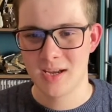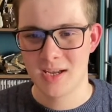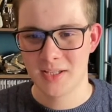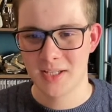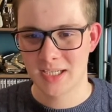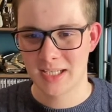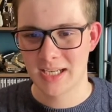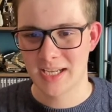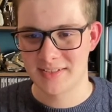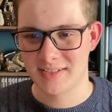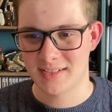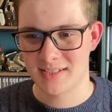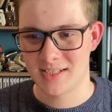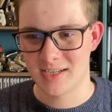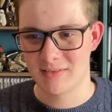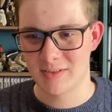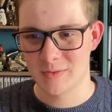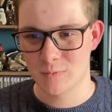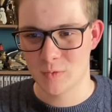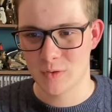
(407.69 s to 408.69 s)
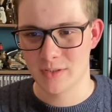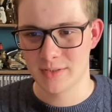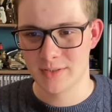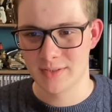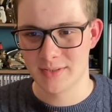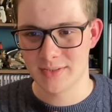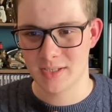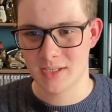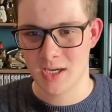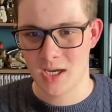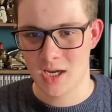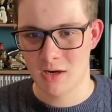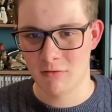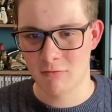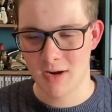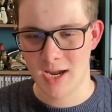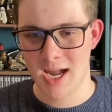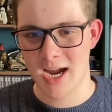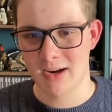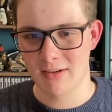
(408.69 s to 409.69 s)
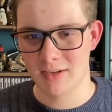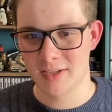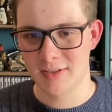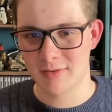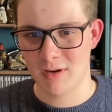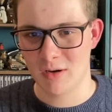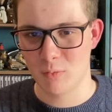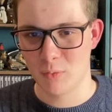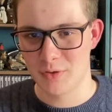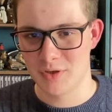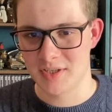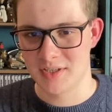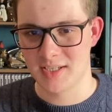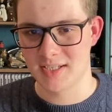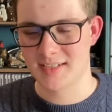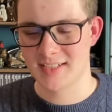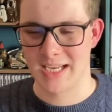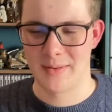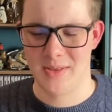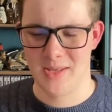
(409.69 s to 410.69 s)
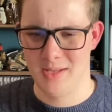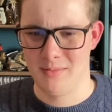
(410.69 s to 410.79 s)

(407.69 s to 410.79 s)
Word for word: the classic series ones are rarer so i would just accept